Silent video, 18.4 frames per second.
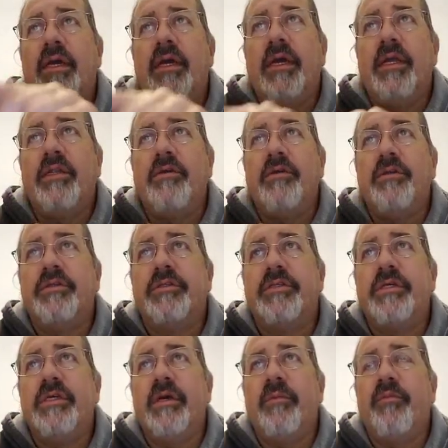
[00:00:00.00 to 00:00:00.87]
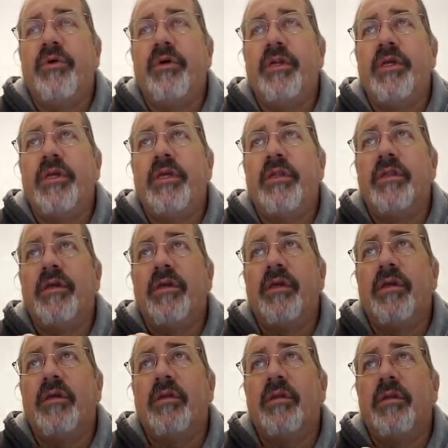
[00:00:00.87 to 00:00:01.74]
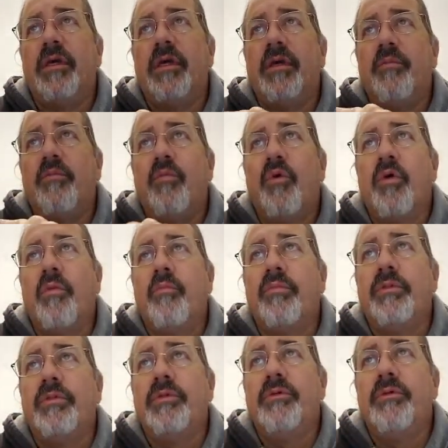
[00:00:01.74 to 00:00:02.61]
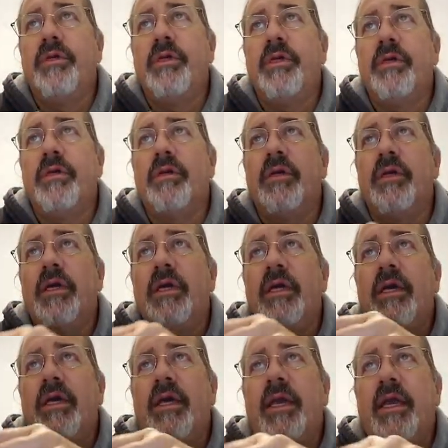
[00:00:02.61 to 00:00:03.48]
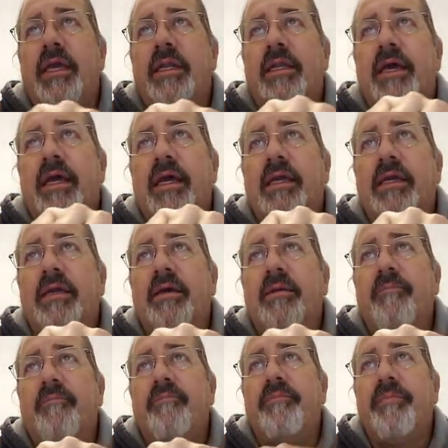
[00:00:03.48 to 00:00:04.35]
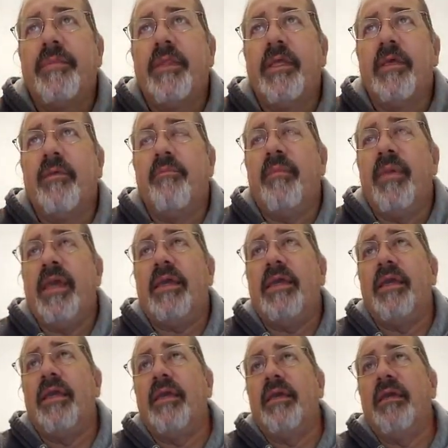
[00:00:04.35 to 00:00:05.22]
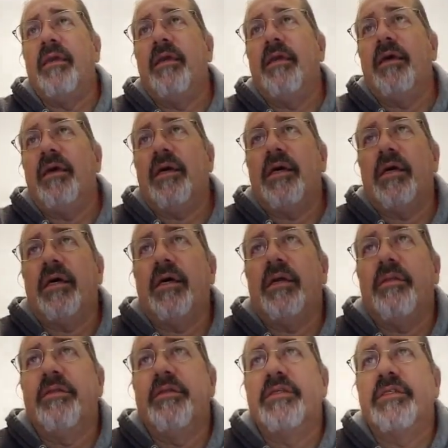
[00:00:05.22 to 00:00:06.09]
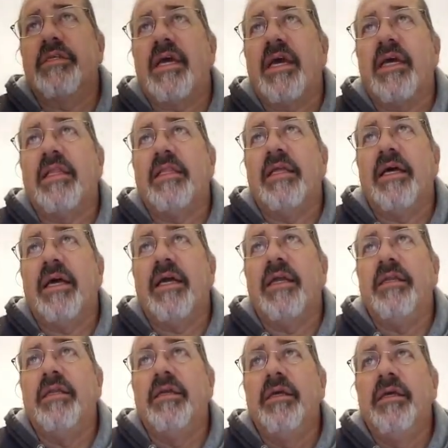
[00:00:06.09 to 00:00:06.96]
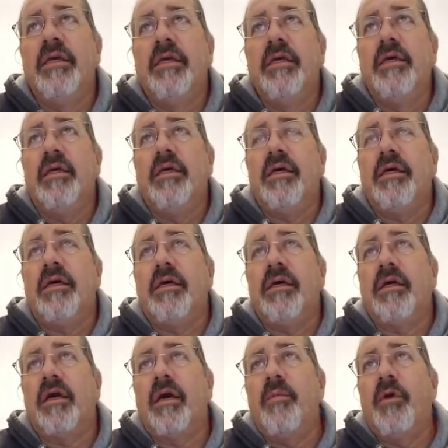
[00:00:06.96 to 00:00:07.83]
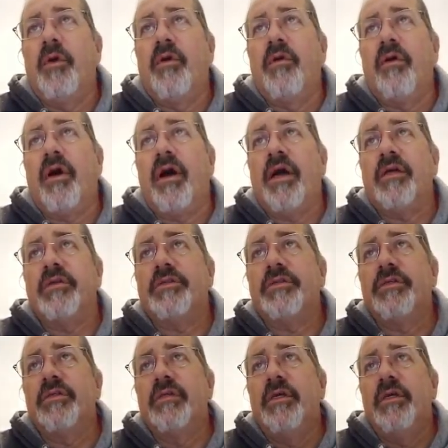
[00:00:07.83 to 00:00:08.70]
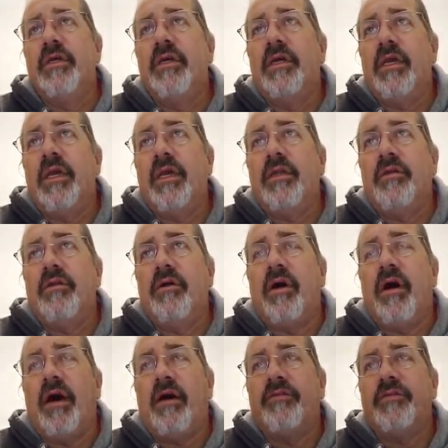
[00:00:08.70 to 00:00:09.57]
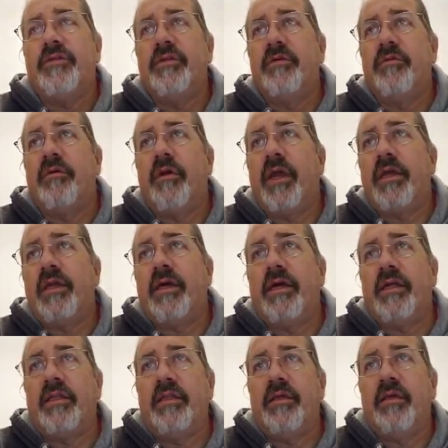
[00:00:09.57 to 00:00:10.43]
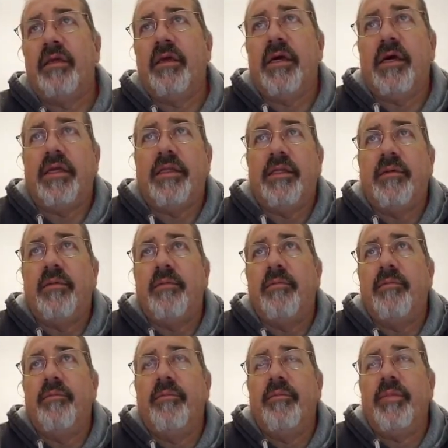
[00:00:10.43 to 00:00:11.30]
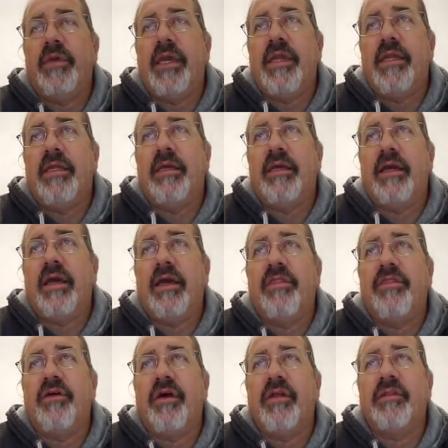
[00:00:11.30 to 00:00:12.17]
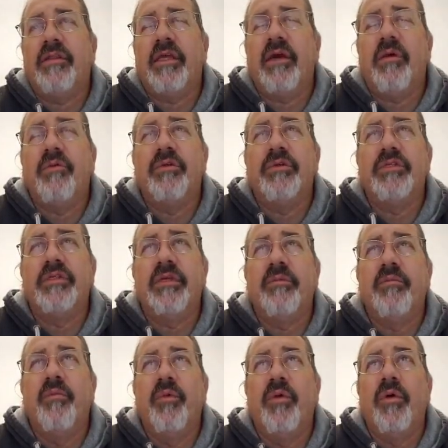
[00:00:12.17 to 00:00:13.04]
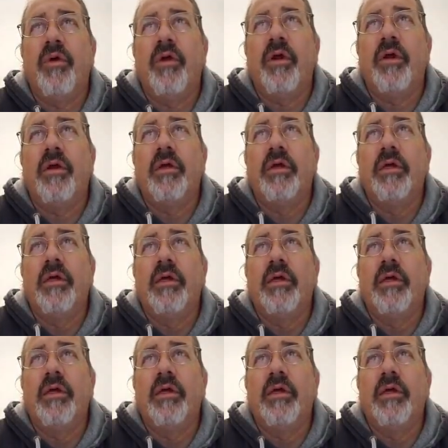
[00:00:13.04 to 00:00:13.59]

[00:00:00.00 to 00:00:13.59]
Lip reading: and you can see I'm putting in the more blue here, and I am making the skyline come across and off to the right on the painting. I thought that was a more